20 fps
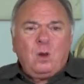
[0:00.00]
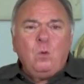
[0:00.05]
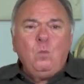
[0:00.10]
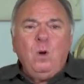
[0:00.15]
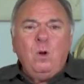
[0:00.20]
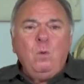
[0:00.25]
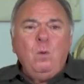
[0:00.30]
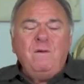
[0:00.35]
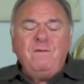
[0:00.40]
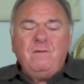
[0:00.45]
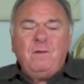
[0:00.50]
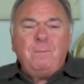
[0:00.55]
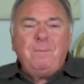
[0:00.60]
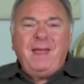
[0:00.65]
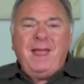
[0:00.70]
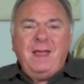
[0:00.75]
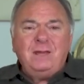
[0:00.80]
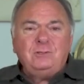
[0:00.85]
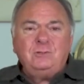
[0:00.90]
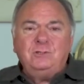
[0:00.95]
where one of our
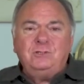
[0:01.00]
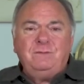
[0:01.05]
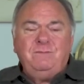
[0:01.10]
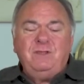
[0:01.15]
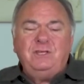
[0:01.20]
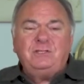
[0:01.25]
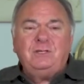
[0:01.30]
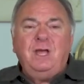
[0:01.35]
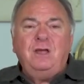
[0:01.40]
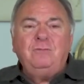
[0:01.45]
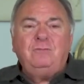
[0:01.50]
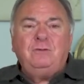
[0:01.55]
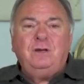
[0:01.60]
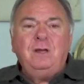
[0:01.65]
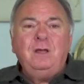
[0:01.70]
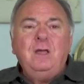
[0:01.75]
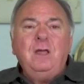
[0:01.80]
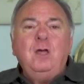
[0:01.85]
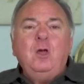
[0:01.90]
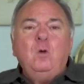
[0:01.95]
pastors of this
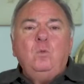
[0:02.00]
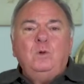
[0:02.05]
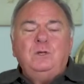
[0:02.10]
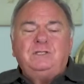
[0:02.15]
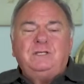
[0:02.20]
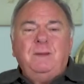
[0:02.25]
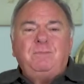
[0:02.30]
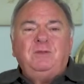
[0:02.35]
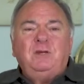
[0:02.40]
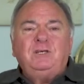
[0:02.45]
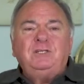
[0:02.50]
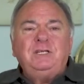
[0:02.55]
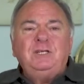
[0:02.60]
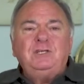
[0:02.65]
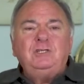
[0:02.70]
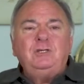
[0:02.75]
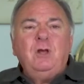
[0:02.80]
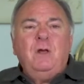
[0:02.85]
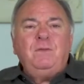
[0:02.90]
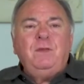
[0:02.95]
country was up there
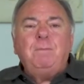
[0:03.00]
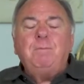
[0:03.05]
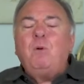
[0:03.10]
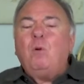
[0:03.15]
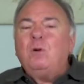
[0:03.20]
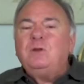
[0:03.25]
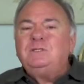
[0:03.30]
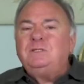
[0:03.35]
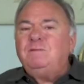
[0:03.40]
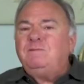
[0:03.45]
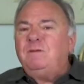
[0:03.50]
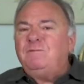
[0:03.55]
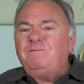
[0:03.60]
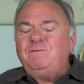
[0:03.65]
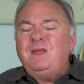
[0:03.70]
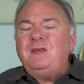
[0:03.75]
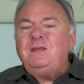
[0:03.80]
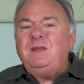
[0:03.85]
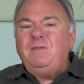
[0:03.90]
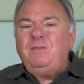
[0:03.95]
teaching on the importance of
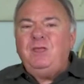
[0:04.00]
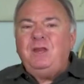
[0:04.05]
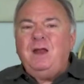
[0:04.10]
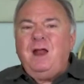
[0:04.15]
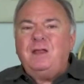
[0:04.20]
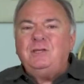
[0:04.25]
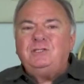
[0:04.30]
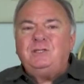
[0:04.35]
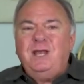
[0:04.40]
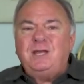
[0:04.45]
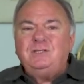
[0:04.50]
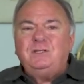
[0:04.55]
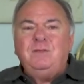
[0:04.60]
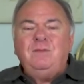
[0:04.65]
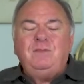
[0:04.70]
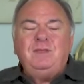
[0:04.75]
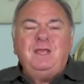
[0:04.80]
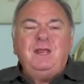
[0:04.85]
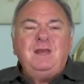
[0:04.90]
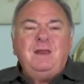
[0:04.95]
defending the United States. And
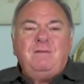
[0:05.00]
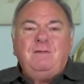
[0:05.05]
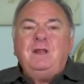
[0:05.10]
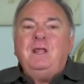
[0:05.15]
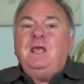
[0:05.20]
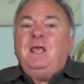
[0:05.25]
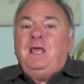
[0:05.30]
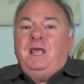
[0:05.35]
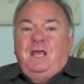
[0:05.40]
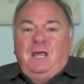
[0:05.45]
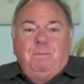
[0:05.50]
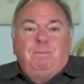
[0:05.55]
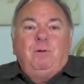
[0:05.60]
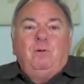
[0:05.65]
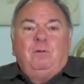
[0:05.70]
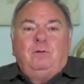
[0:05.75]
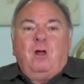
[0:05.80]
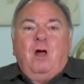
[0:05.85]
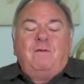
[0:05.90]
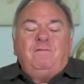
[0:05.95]
at the end of it, he
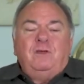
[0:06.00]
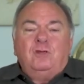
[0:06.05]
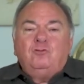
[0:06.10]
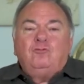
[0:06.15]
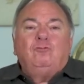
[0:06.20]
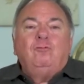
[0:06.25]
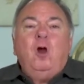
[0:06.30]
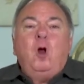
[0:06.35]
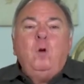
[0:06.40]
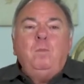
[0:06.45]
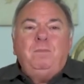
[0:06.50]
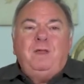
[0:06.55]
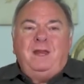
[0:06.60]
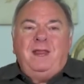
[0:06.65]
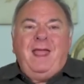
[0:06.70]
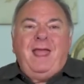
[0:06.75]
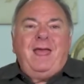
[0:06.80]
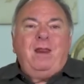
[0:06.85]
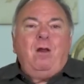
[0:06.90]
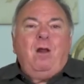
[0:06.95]
pulled off his robe that
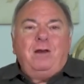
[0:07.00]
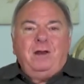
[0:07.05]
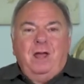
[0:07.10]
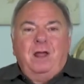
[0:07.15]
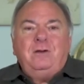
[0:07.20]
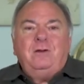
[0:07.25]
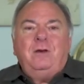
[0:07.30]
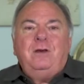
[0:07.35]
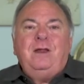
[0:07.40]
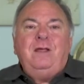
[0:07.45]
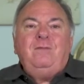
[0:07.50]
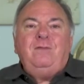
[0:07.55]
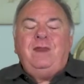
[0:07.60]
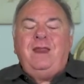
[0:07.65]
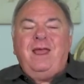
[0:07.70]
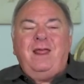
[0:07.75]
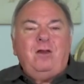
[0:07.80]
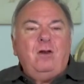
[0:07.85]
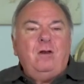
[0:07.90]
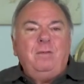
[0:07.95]
he had on underneath.
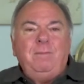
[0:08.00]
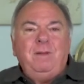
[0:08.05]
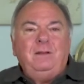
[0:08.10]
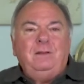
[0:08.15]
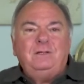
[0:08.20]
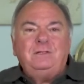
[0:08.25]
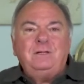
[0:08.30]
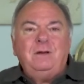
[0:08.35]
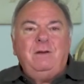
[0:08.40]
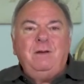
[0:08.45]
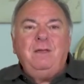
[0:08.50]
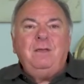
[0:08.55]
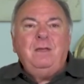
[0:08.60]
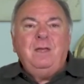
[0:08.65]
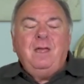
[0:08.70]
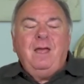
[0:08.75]
He had on a military